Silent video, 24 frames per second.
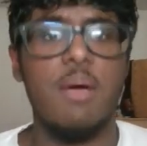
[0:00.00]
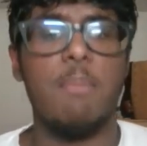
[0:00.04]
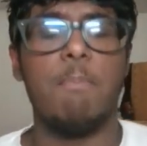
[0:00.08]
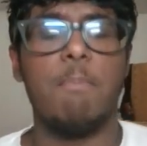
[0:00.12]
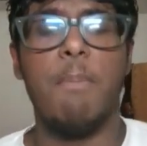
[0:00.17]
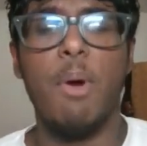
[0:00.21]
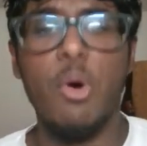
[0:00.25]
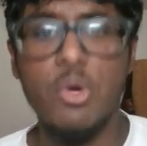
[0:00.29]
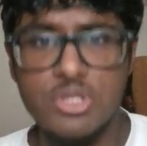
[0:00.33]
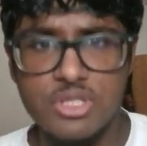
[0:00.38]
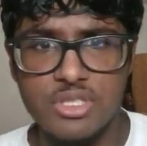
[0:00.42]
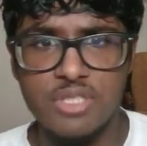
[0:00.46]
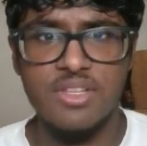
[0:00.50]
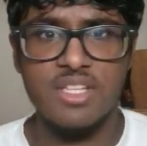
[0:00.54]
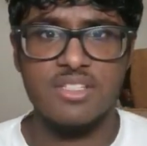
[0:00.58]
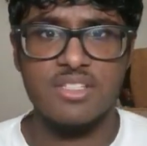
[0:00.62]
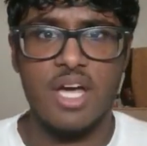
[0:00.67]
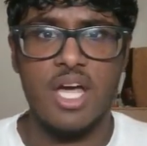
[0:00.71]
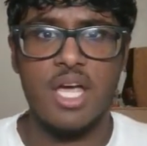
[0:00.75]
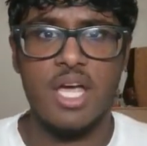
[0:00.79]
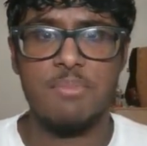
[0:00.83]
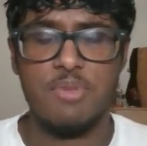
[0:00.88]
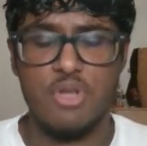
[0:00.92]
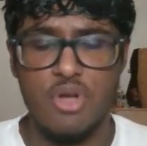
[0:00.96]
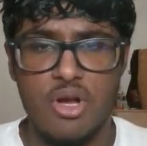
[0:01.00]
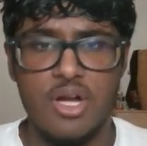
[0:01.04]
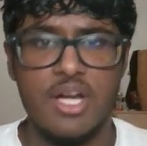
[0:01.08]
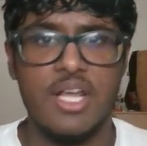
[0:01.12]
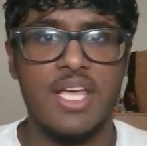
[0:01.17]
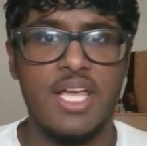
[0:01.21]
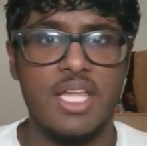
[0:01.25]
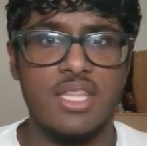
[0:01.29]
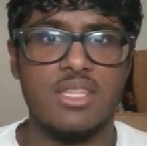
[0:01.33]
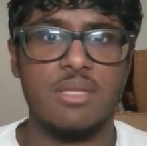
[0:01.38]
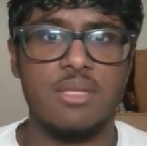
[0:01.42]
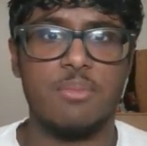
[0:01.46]
Most of the time you're going to
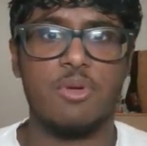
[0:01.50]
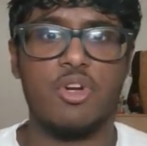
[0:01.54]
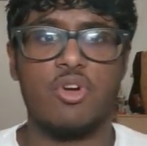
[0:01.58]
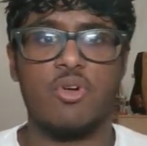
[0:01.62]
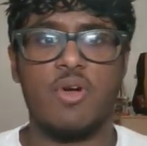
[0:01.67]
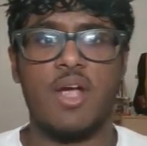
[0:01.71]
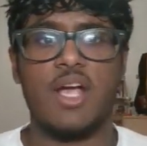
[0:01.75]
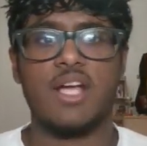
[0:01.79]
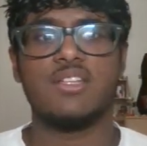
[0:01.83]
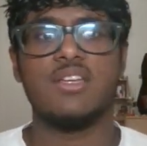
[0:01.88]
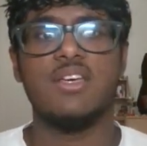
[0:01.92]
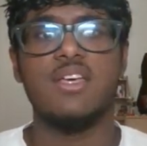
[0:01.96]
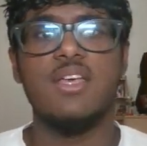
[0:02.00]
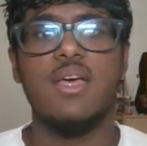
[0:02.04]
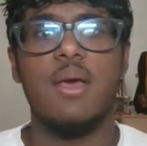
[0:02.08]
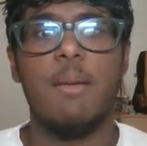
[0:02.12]
get them correct,